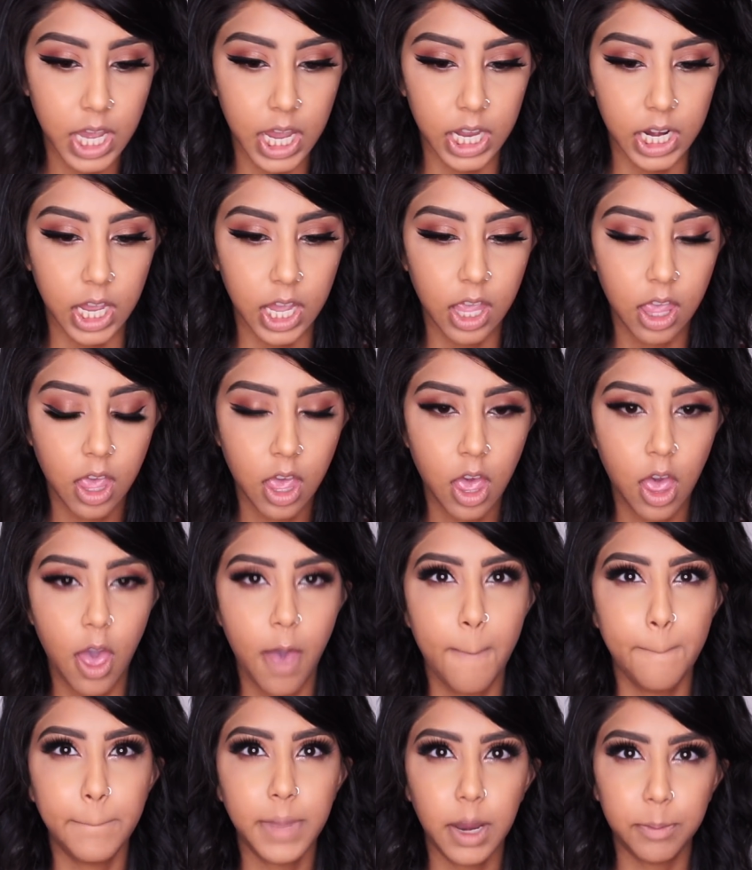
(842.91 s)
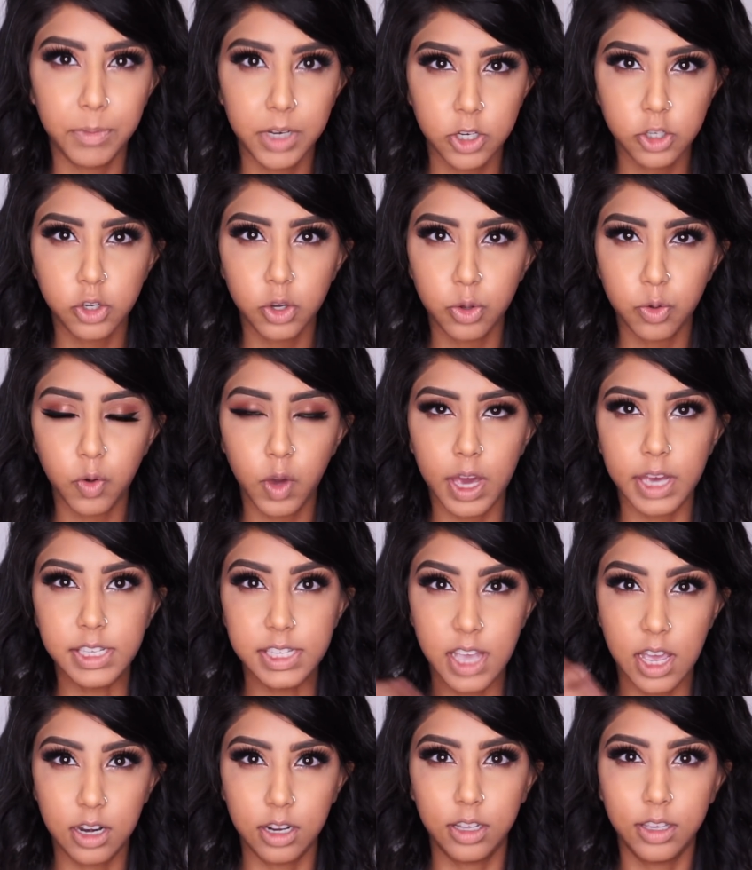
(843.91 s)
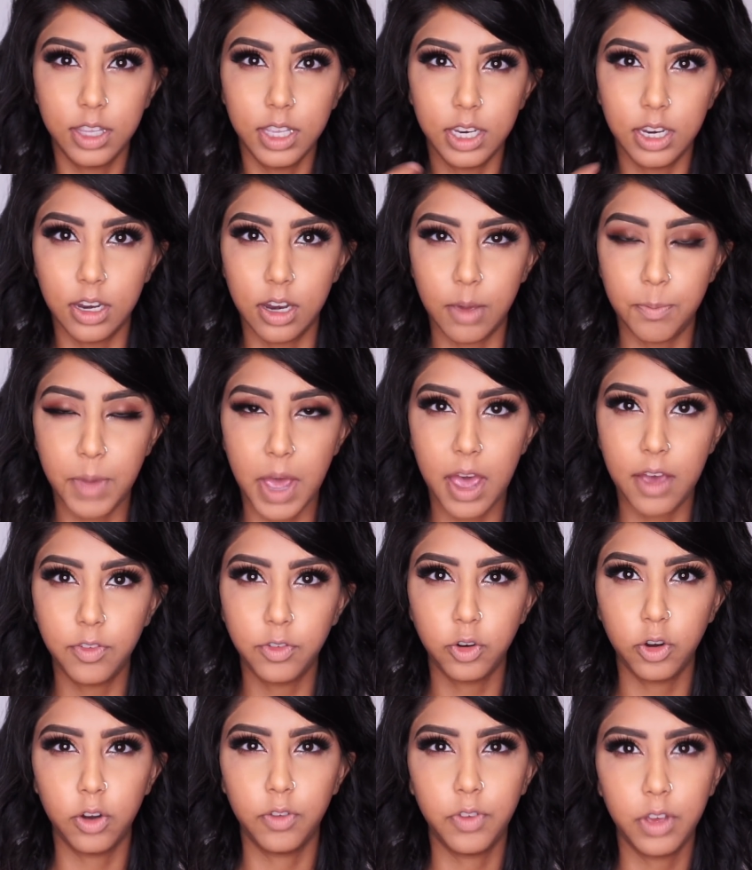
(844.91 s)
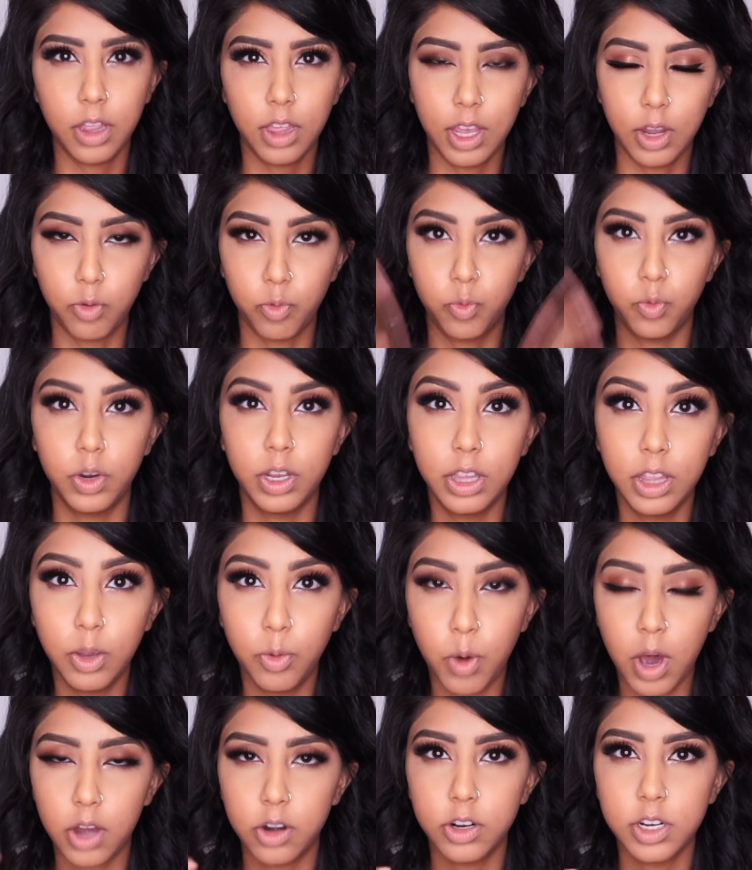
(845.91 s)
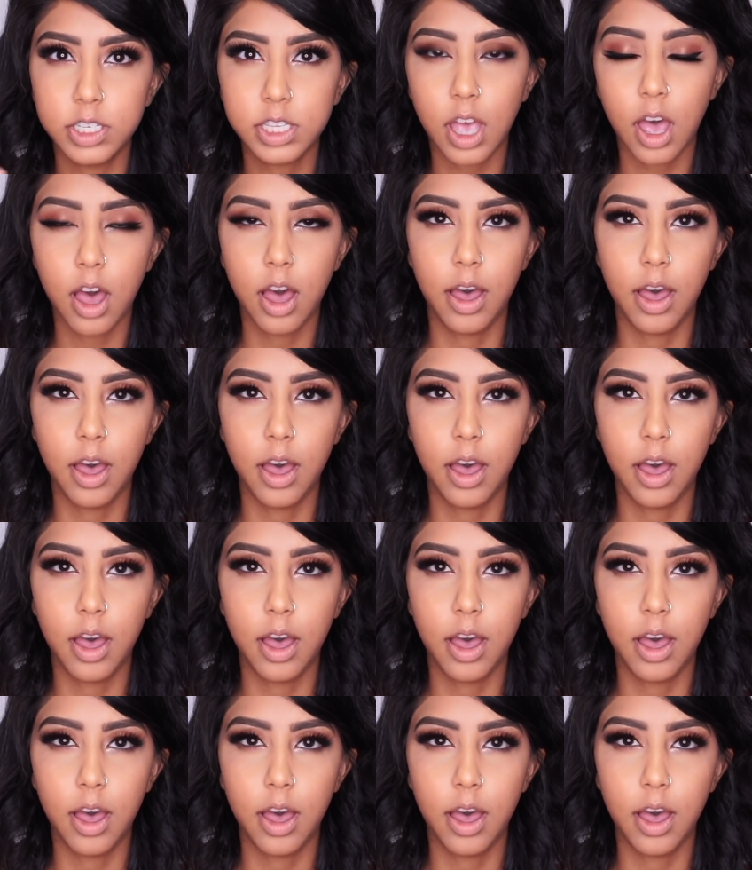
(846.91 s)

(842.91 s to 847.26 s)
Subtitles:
hate it. But I'm gonna show you guys how to clean it up after if it like really waters.